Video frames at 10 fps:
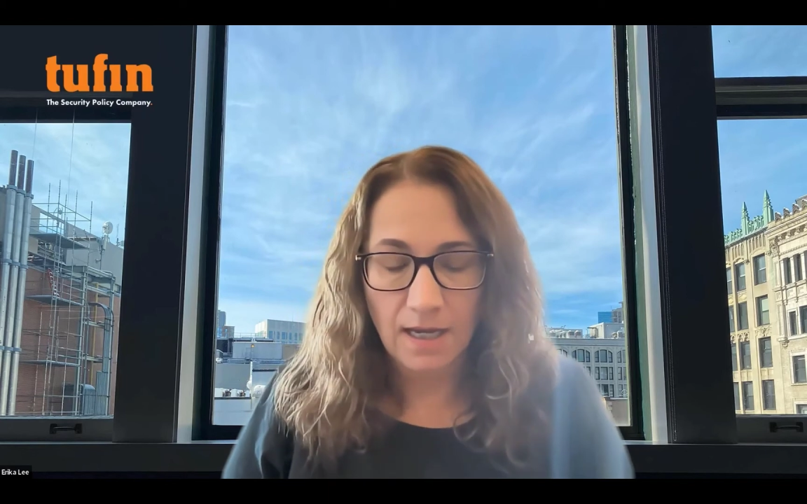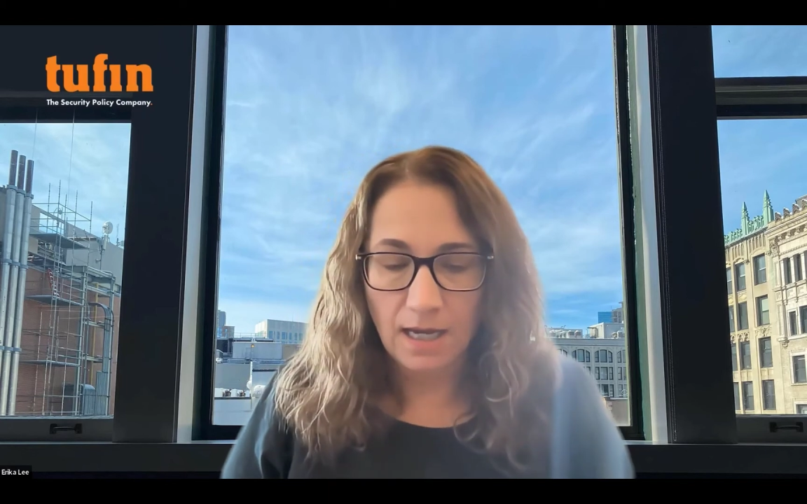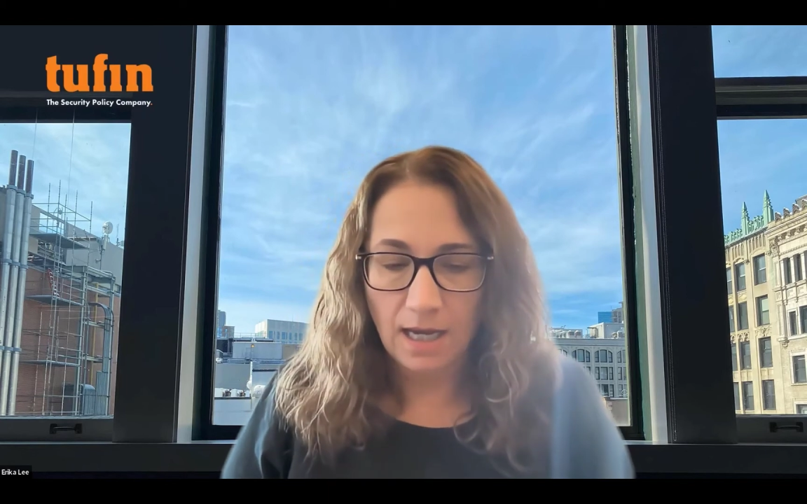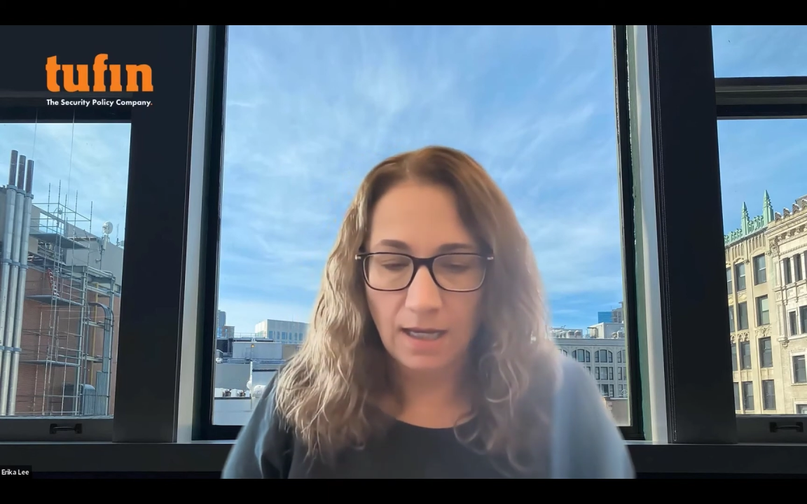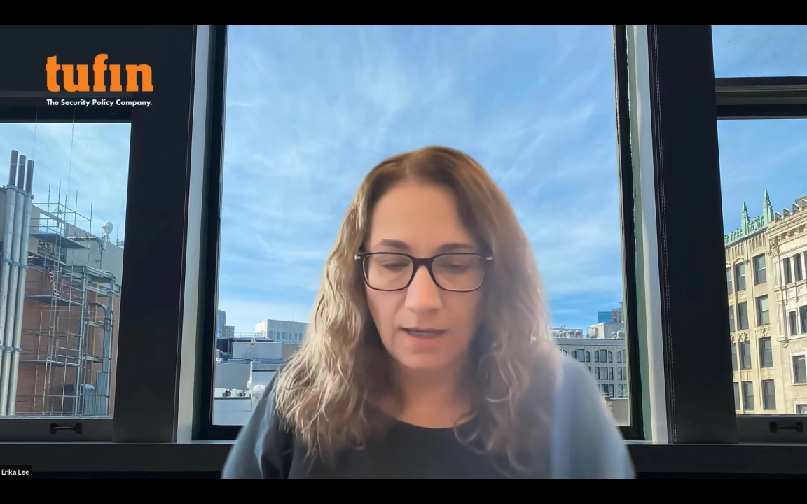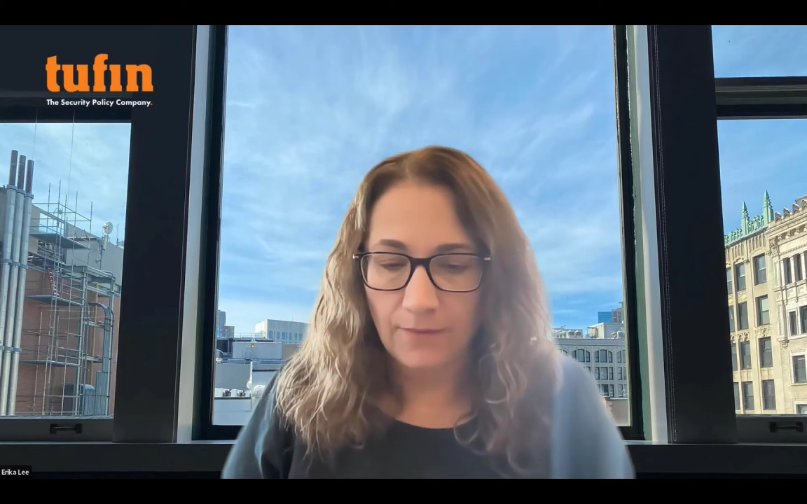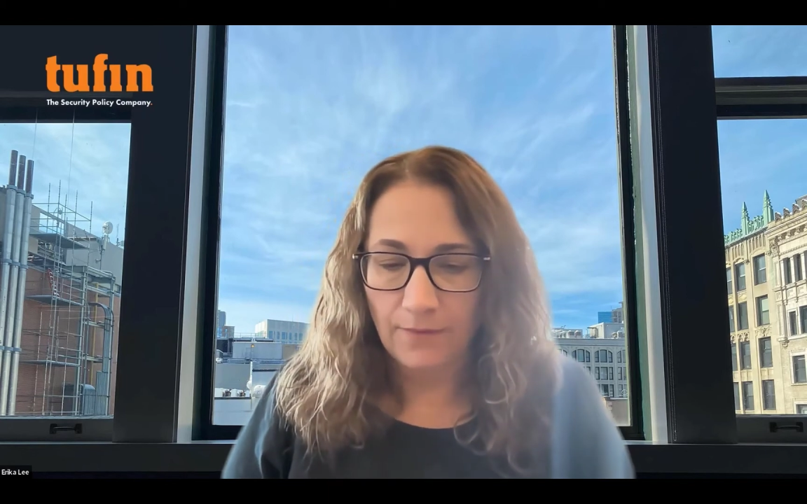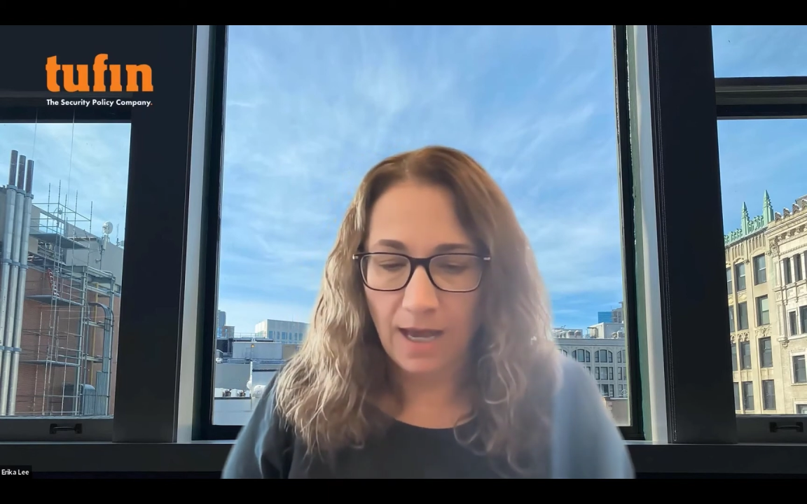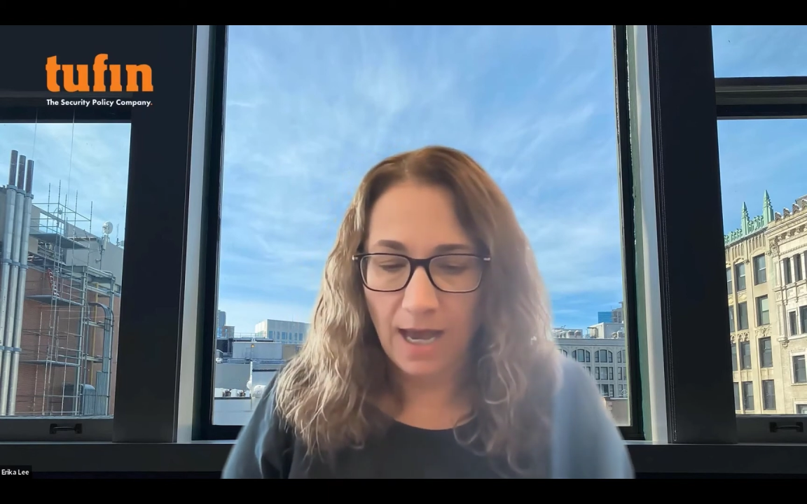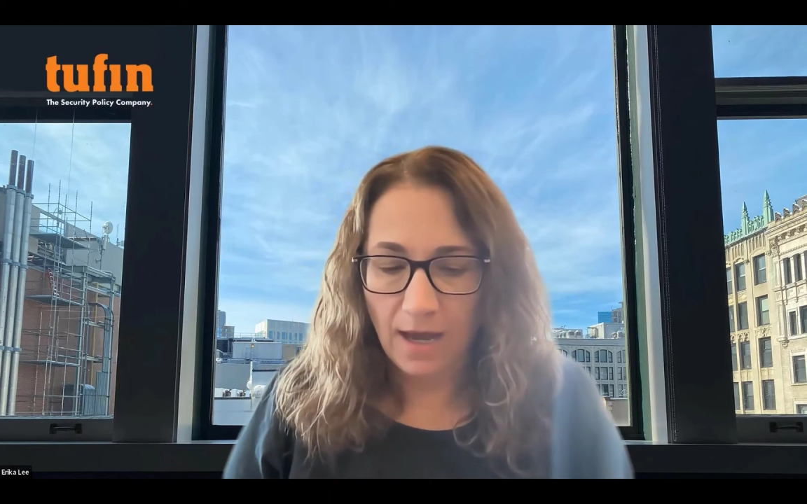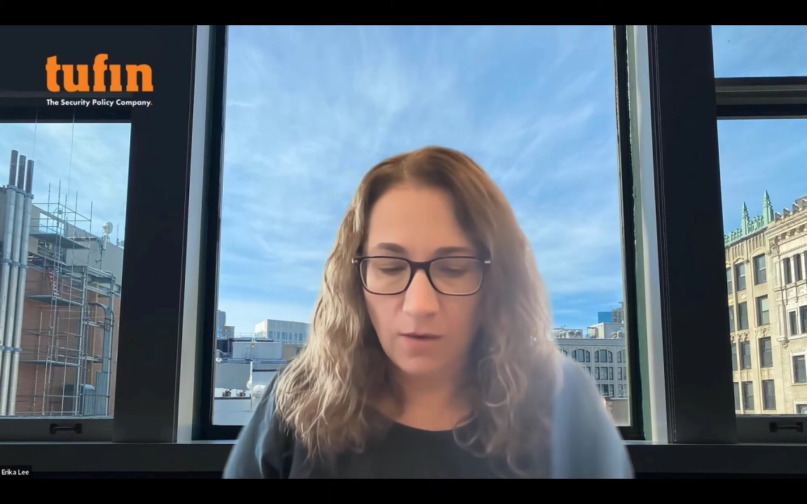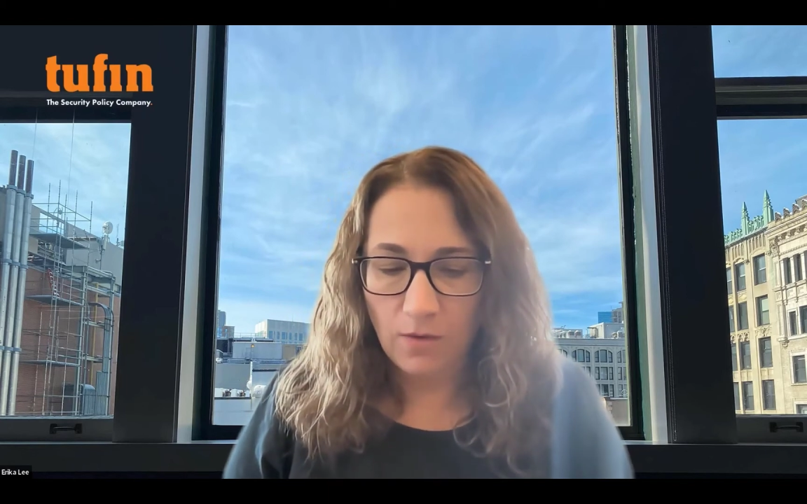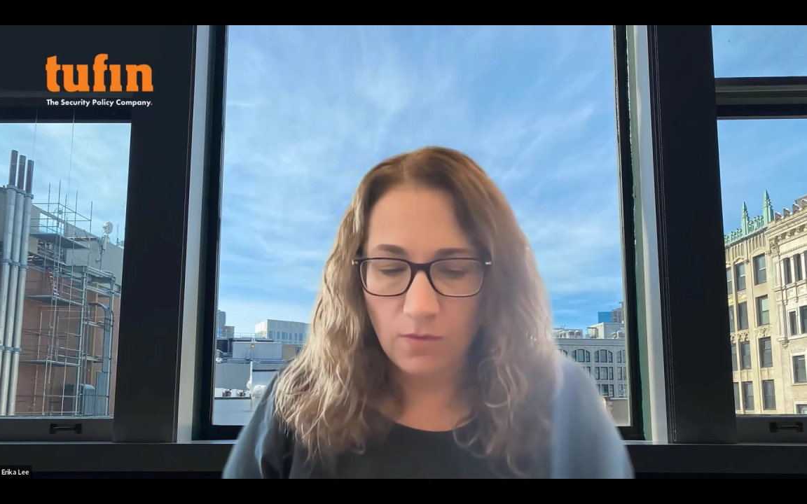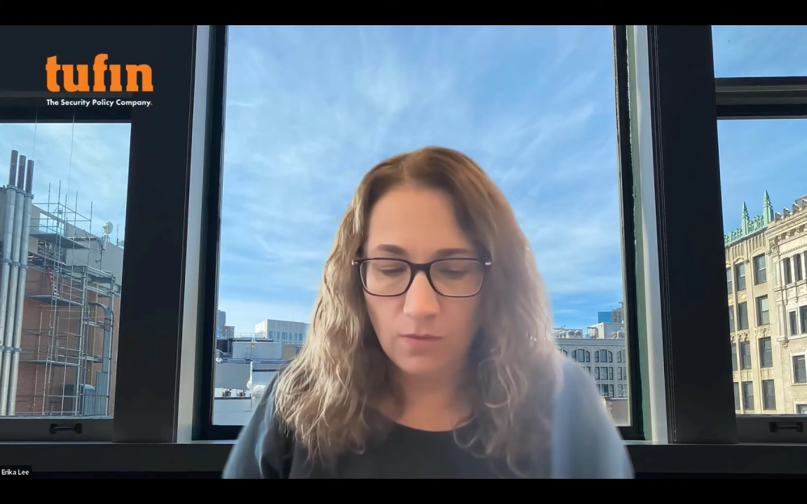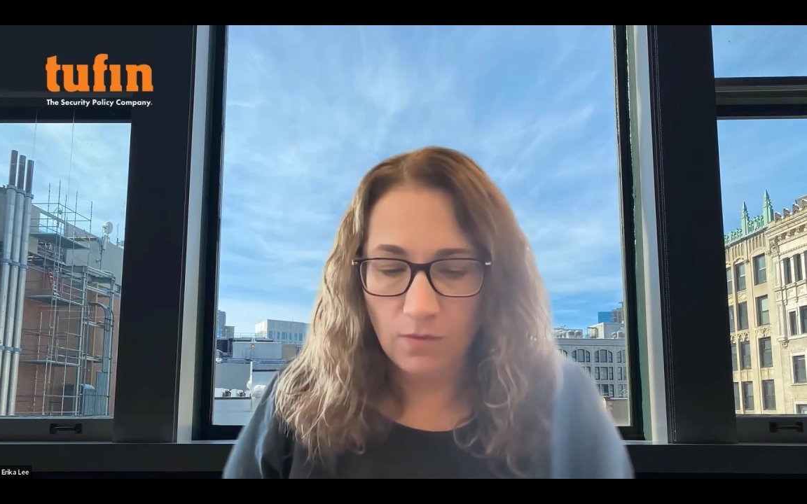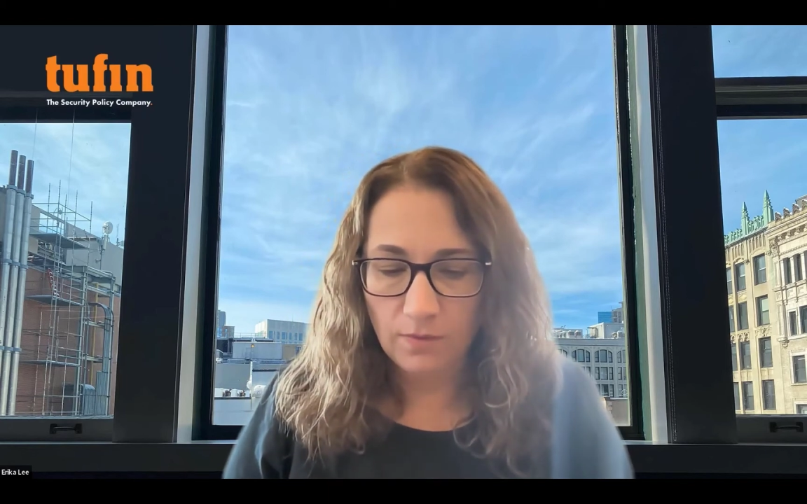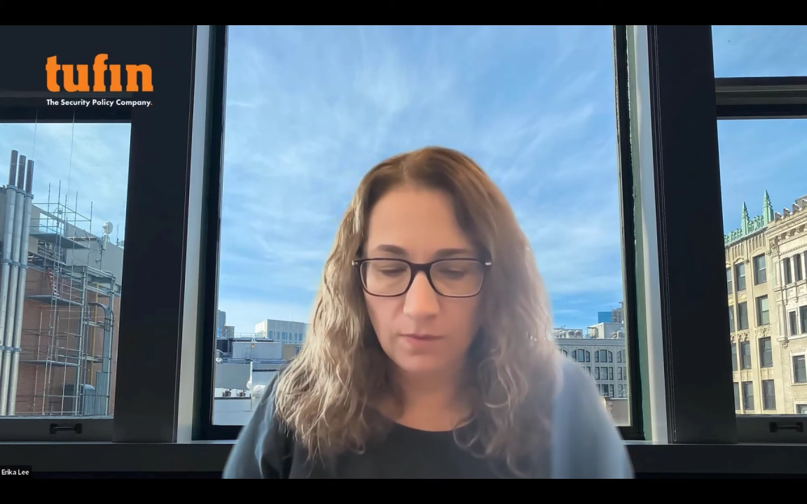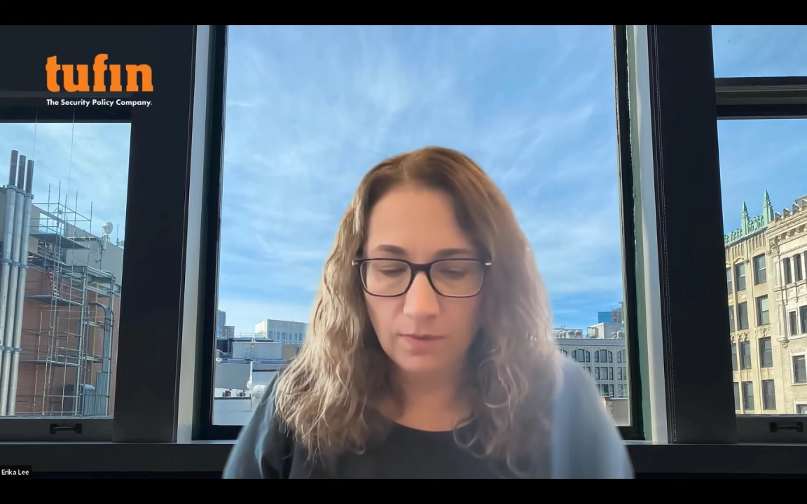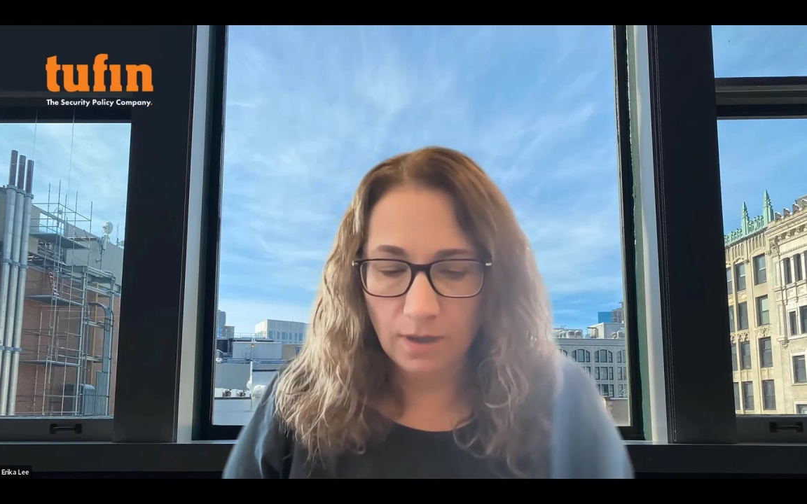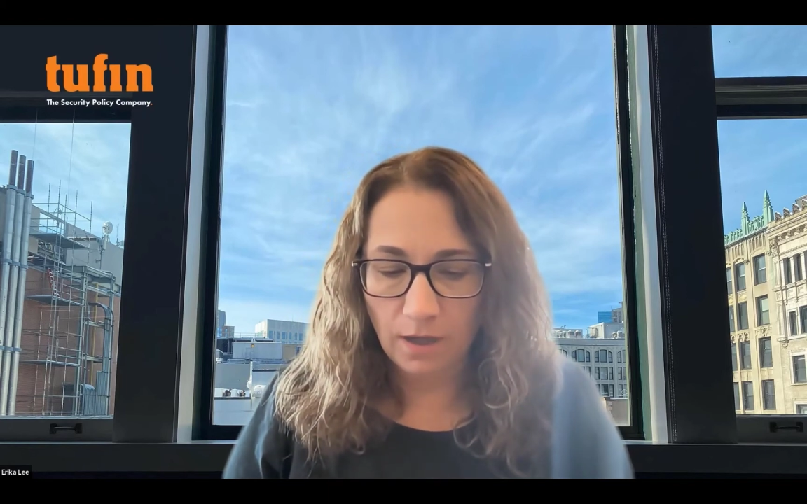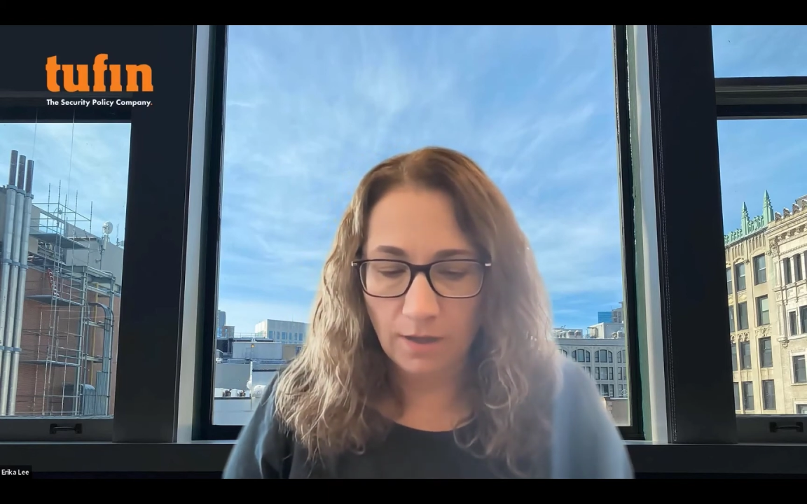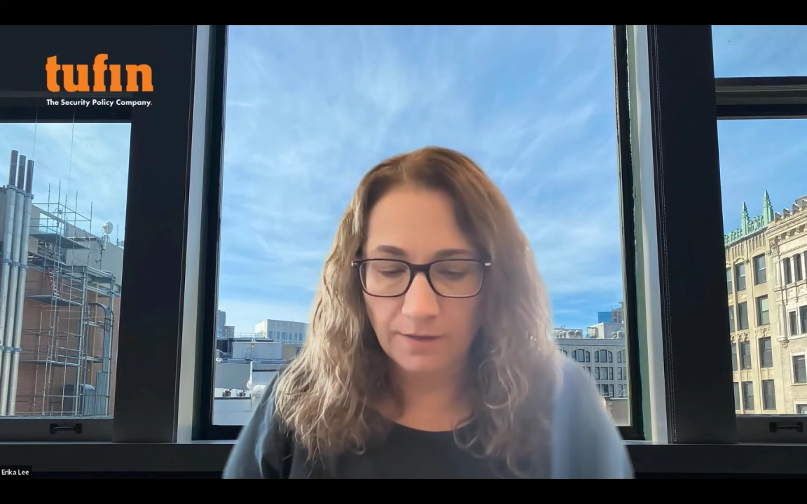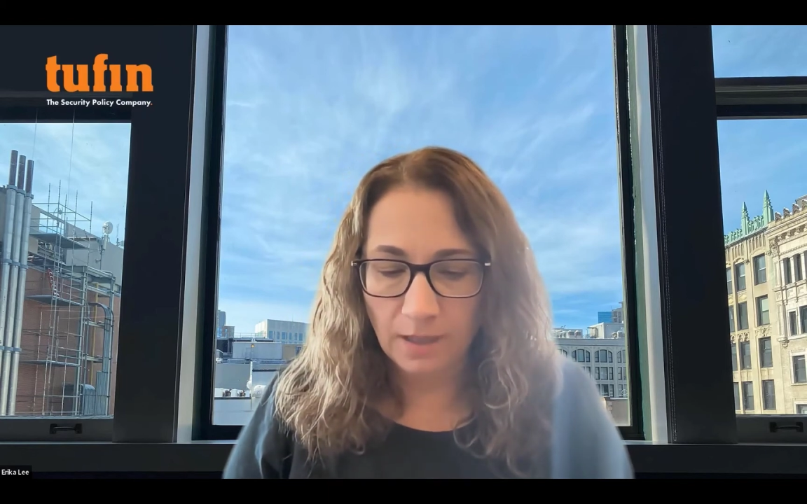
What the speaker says: How are